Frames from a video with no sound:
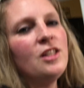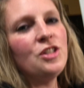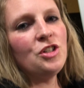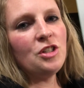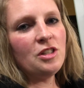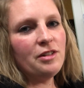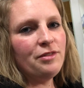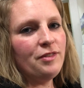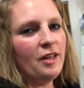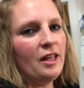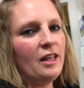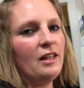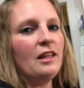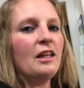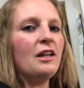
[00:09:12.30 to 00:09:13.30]
is just a
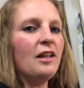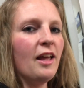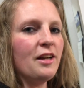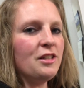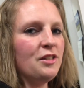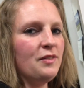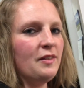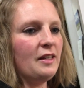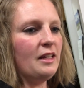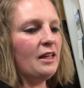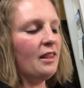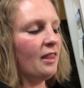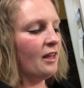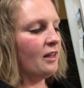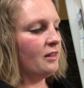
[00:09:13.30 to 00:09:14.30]
fun little activity
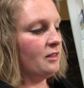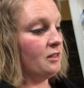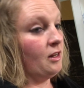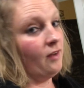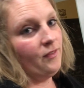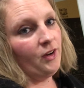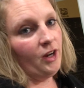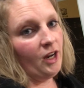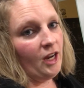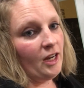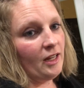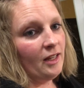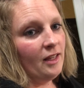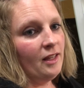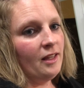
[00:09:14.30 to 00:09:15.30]
that's not
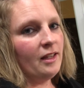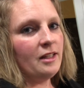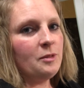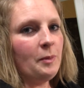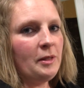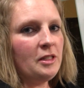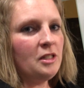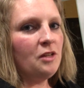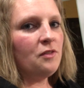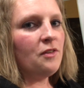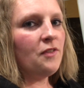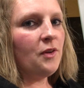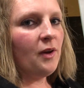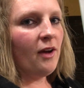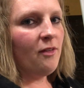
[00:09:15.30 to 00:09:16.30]
very expensive if
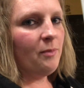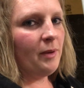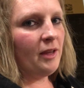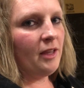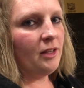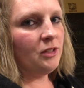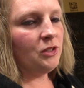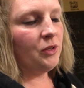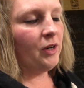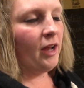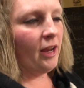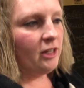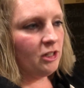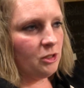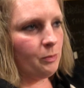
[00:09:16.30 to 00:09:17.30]
you have baking soda.
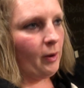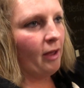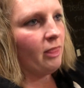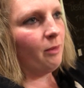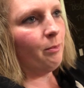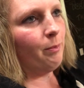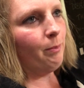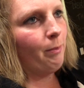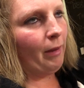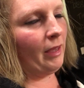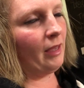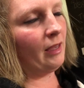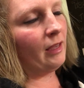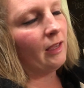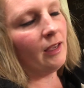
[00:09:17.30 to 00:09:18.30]
I just buy the
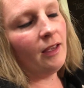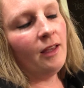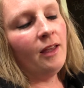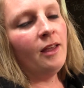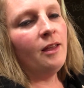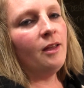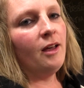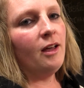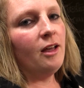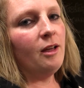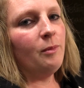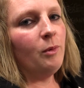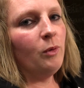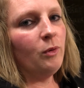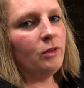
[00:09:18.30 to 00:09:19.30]
big
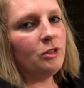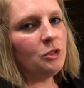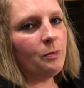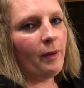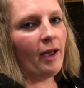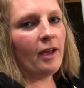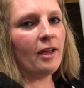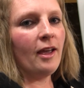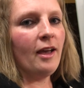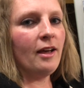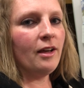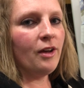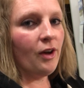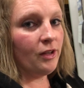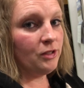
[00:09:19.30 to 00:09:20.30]
orange bag
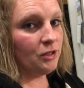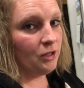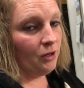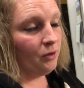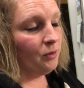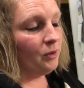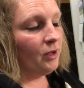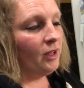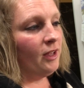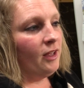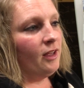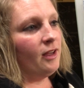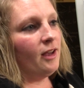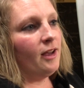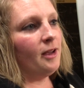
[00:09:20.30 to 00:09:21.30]
at Costco,
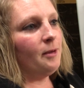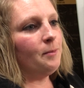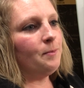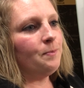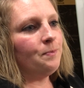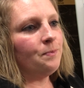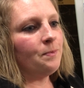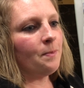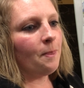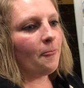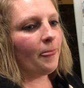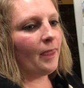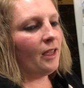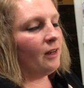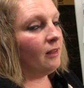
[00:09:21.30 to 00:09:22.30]

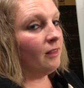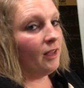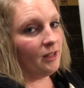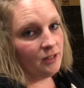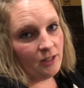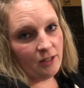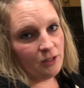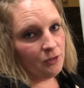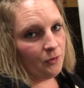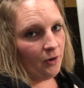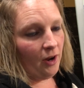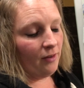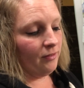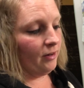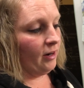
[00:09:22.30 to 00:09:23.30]
and it lasts us
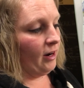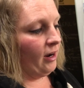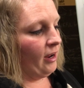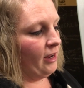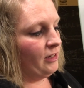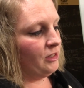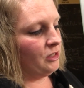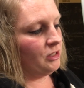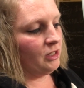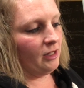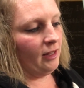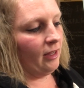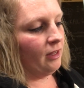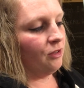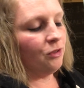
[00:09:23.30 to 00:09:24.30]
forever. I just did
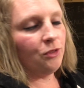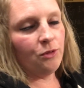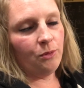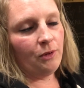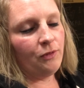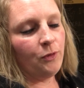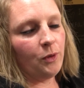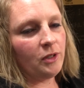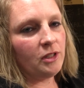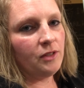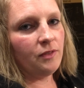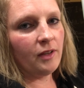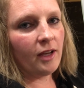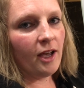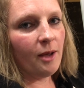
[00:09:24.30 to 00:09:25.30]
like 3/4
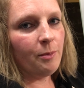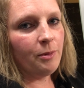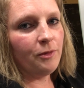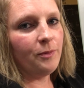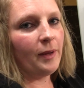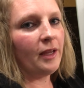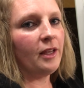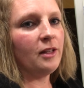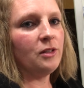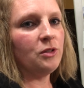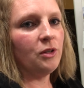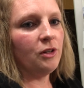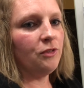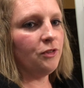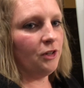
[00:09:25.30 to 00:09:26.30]
of a cup of baking
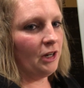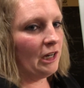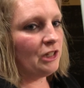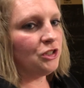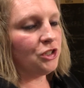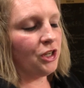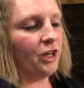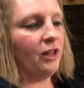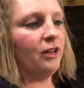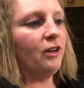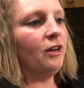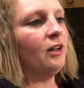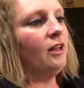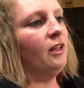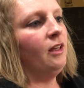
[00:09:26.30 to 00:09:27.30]
soda for each color,